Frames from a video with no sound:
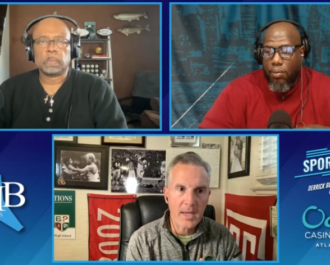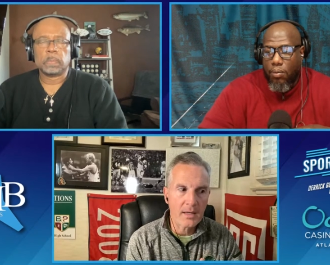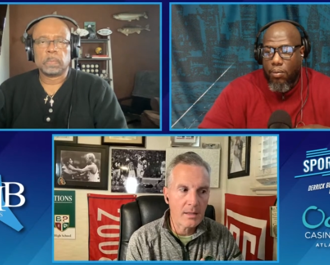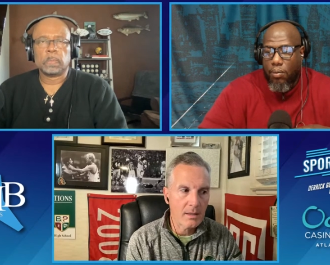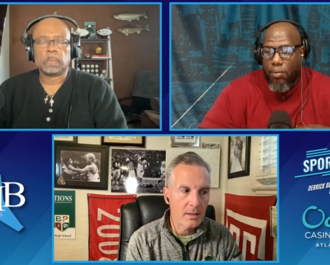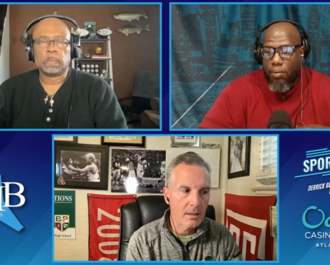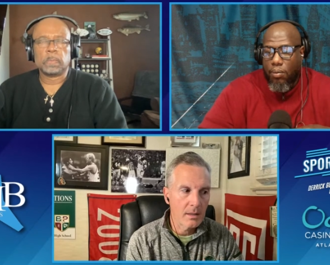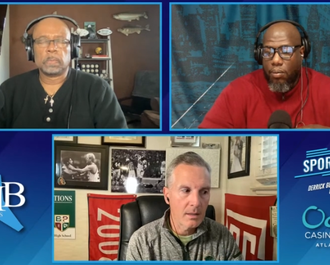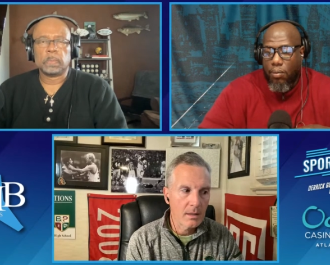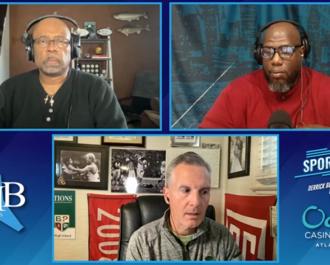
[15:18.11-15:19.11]
Speaker 1: made,
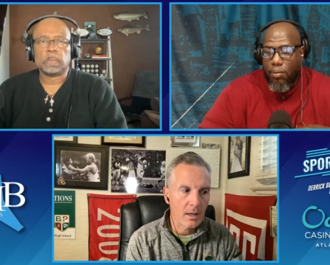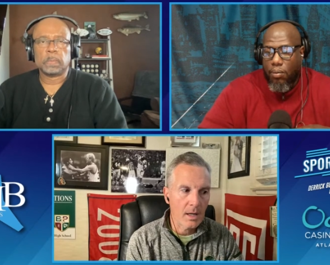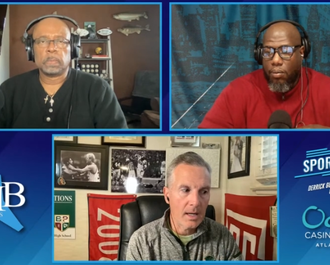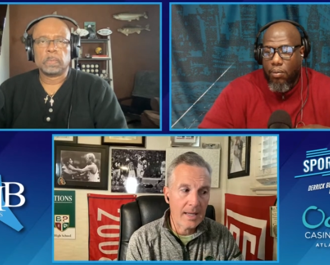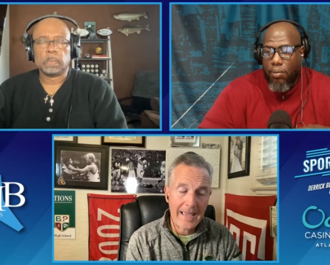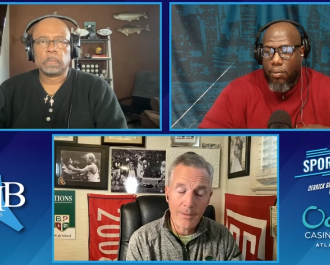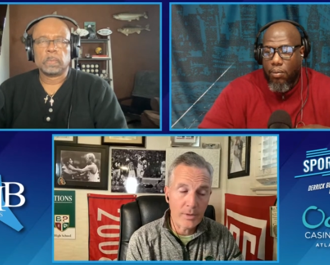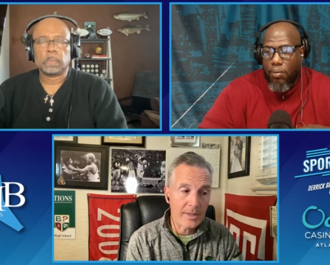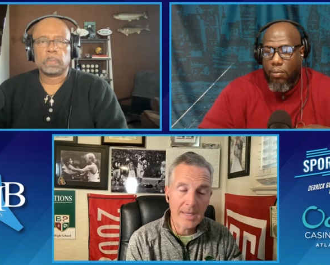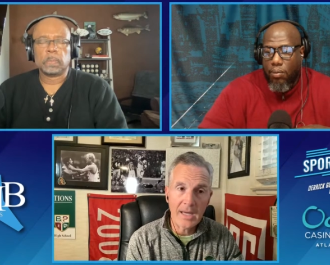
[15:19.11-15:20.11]

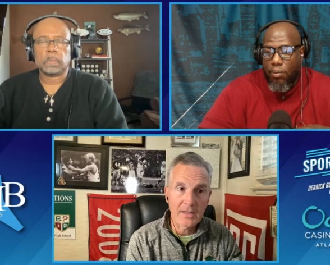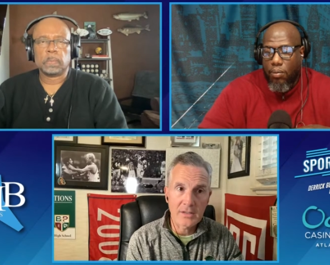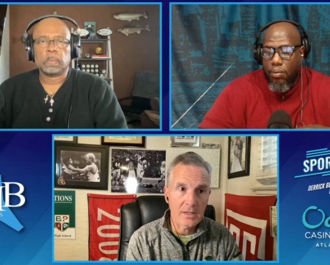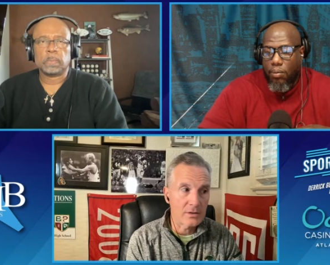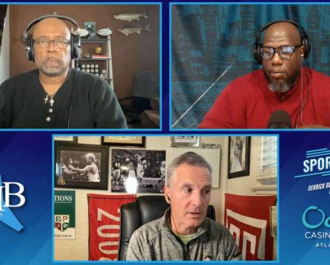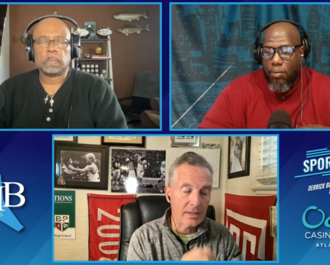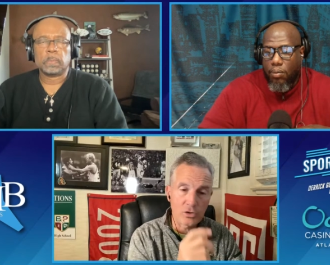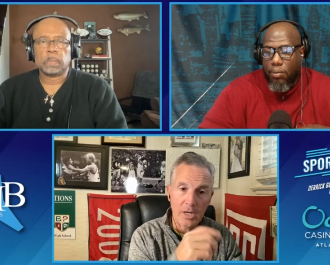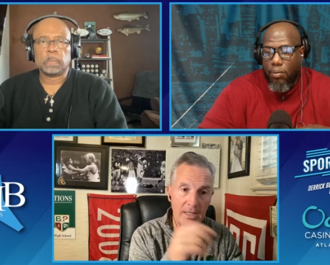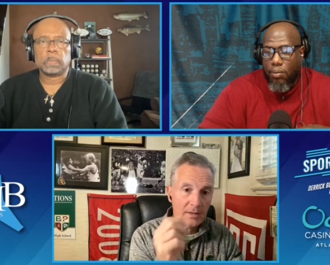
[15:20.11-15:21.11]
Howie, again, is
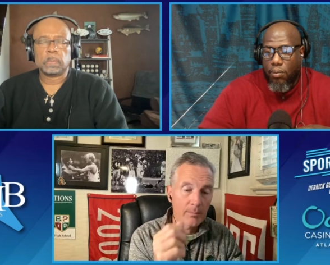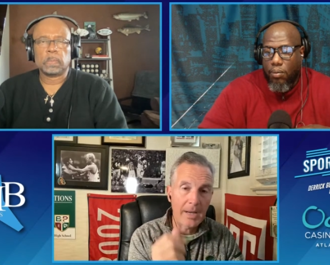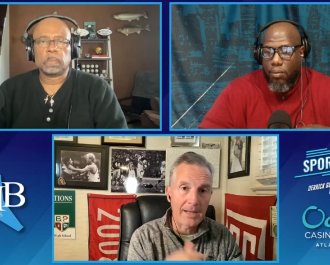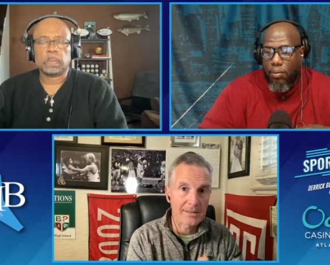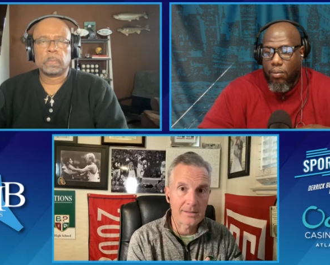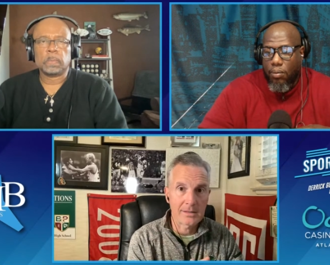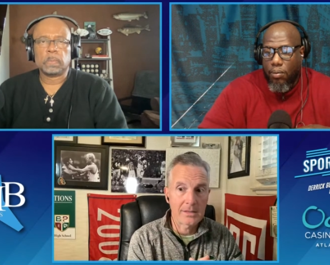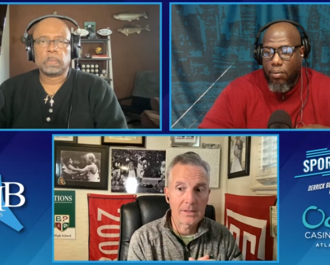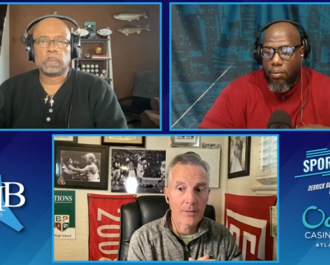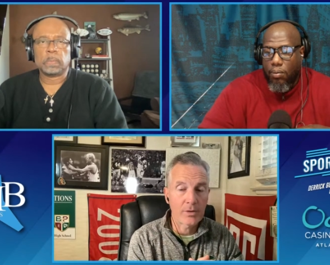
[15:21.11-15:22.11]
like checking the boxes.
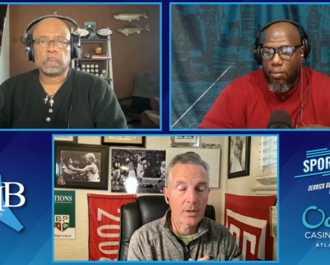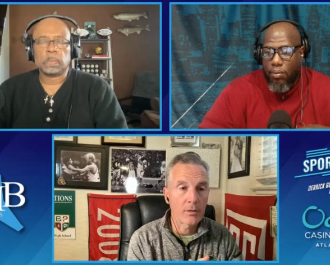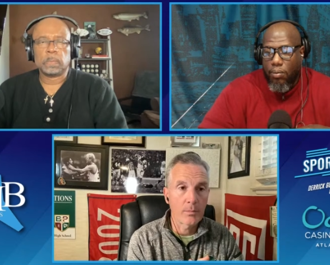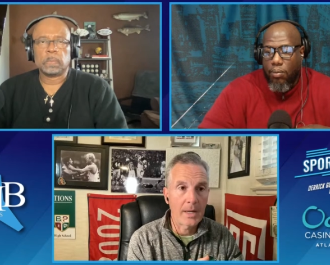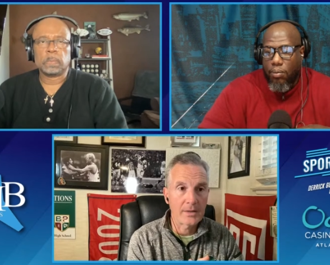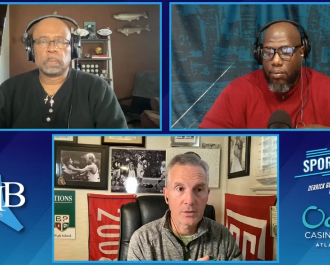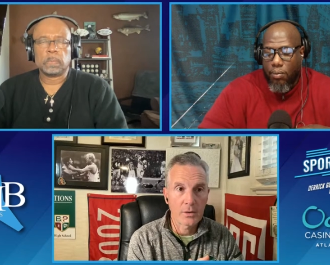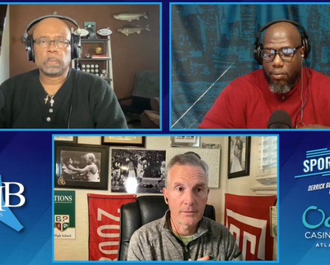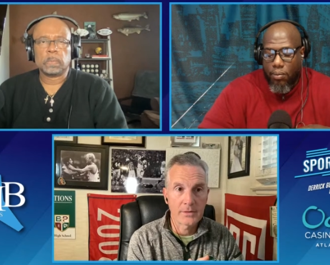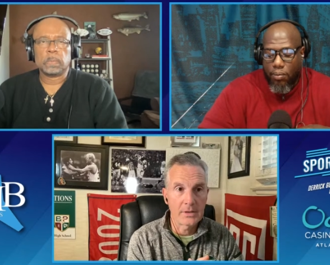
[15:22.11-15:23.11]
He's having another
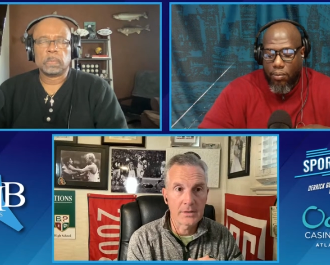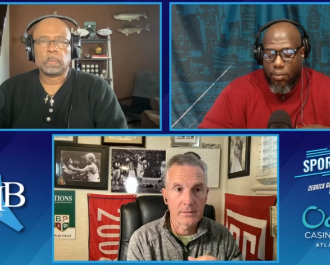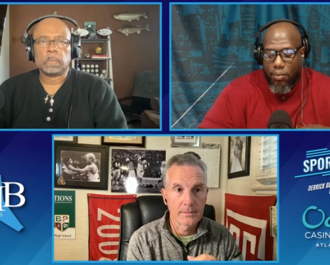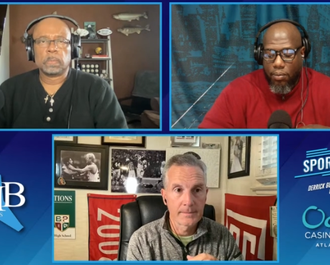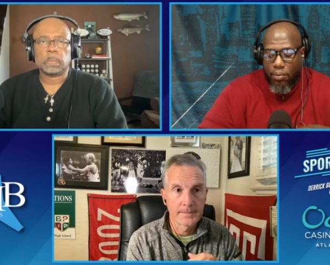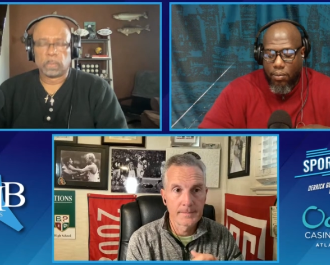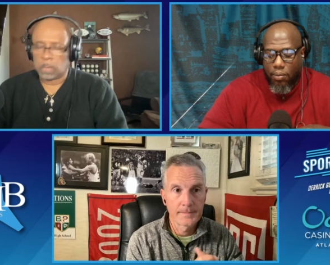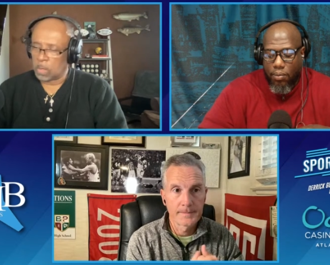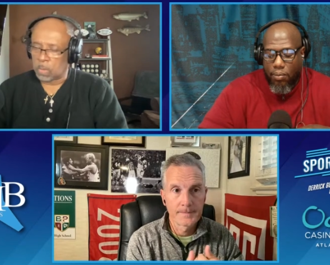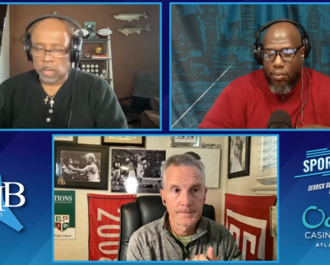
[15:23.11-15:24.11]
monster offseason.
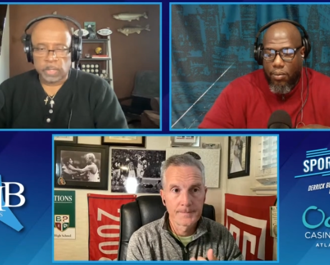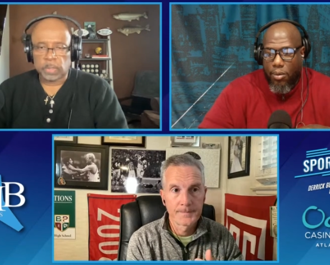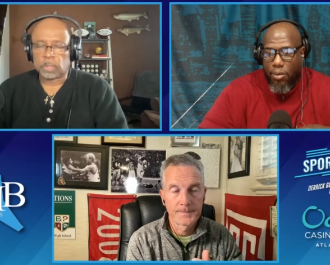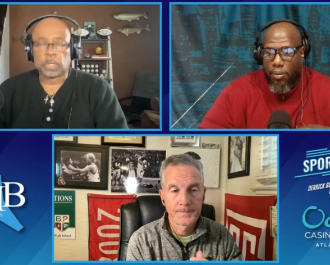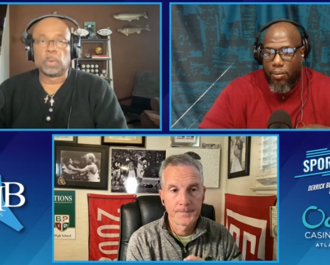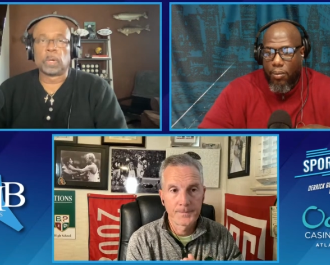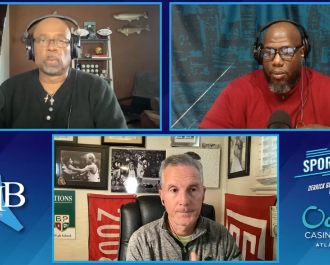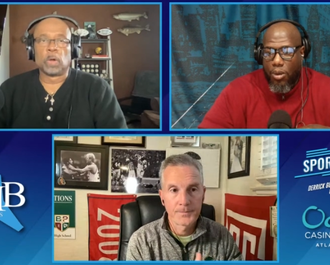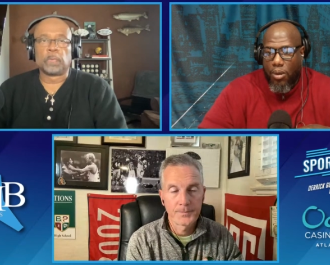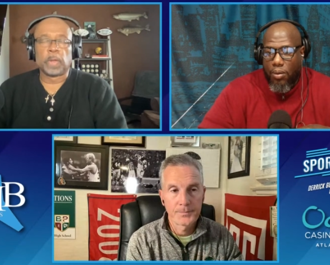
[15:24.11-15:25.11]
Speaker 2: No question. 2 in a
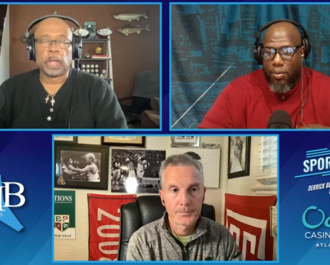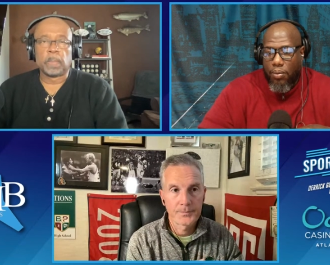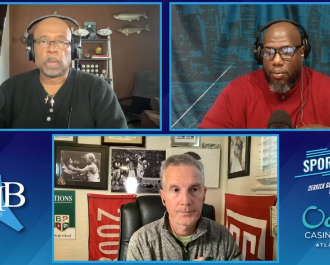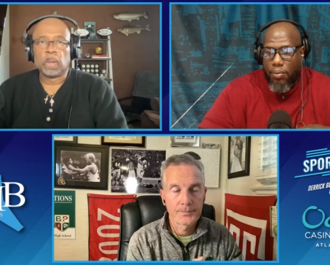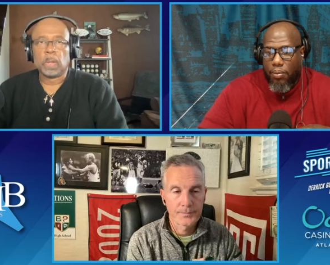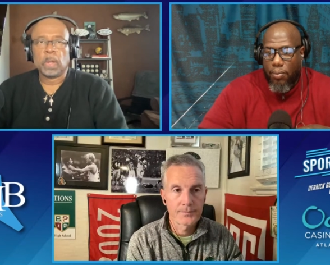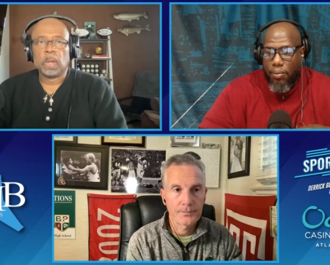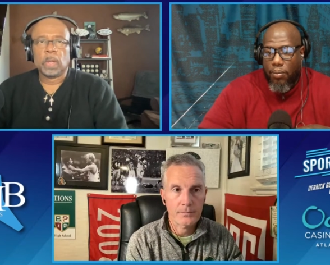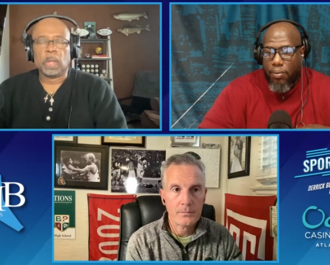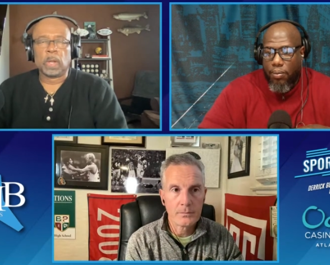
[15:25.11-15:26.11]
row for him.
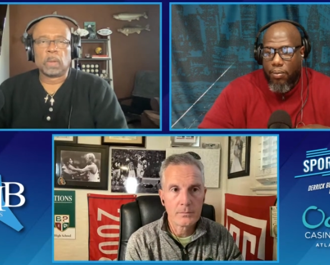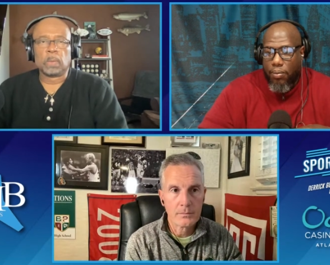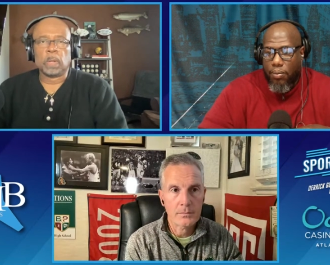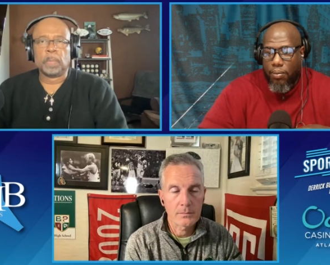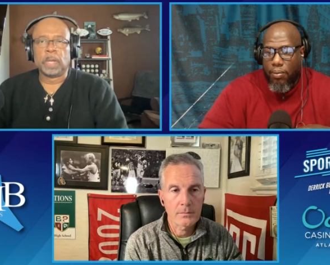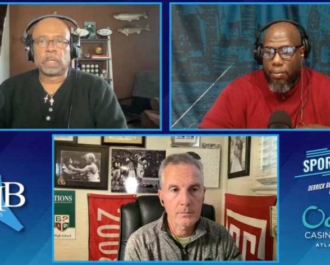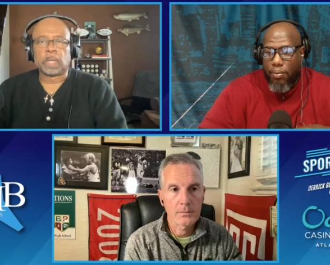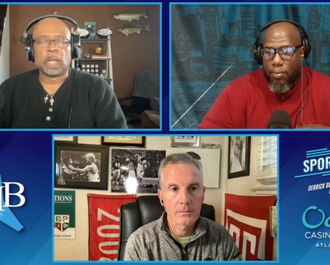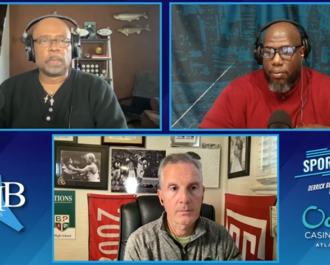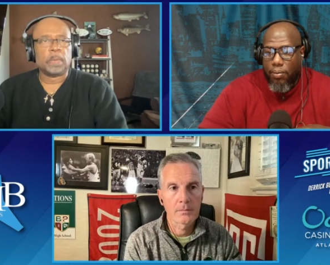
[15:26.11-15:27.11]
You know, I mean,
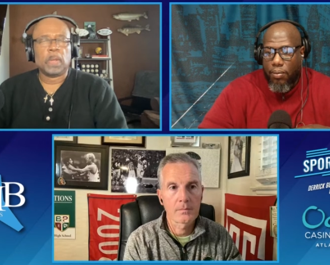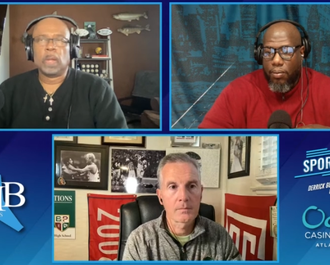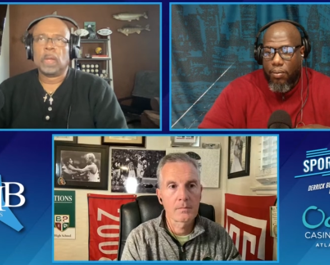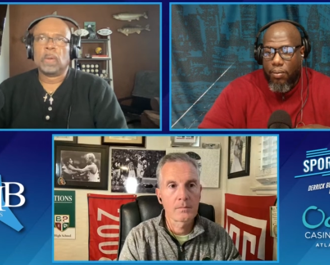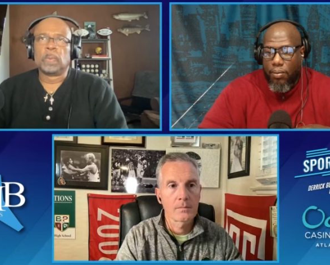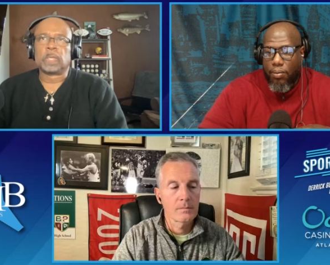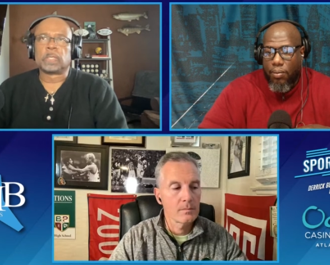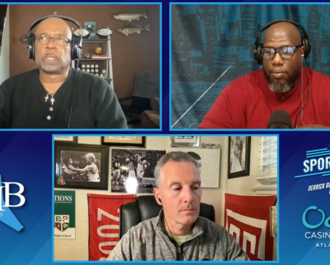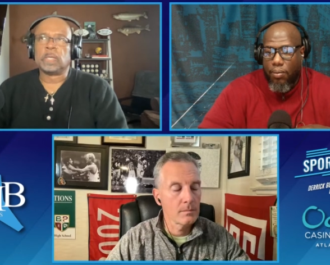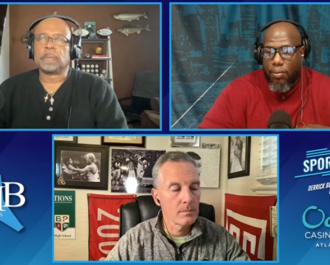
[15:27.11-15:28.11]
it's like, what
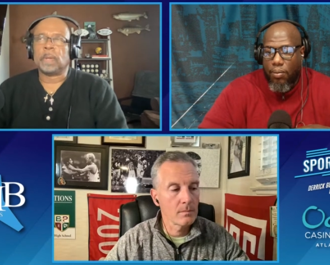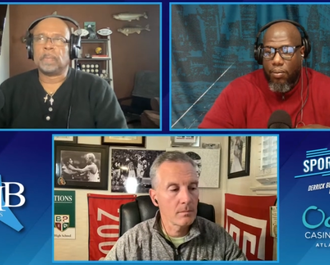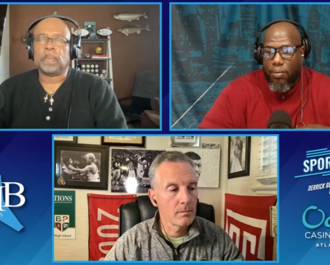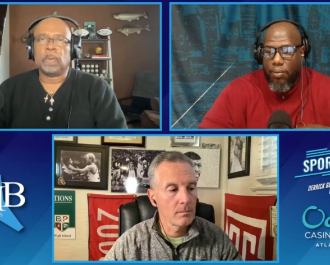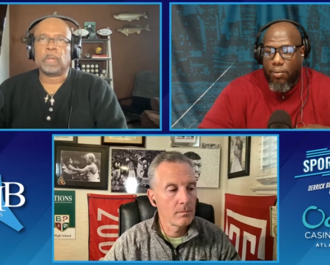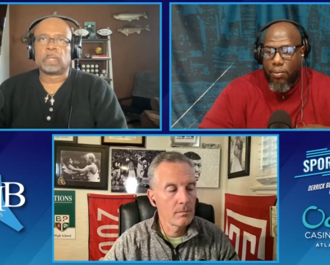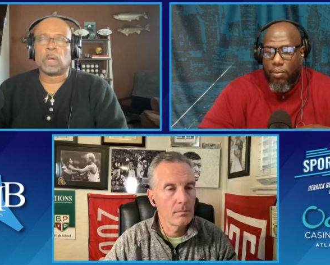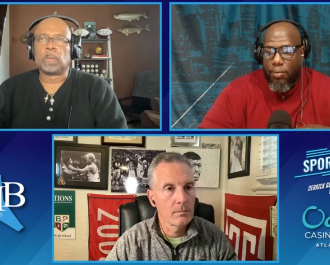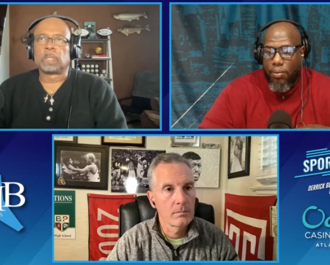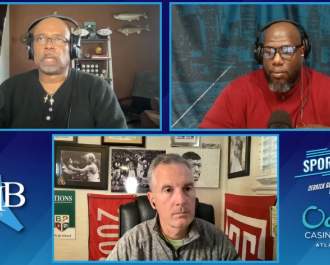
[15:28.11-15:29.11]
is it? It's
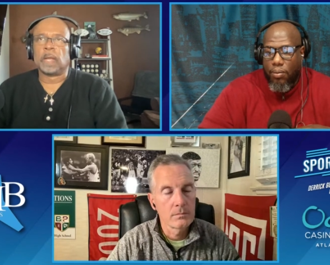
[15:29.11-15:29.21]
almost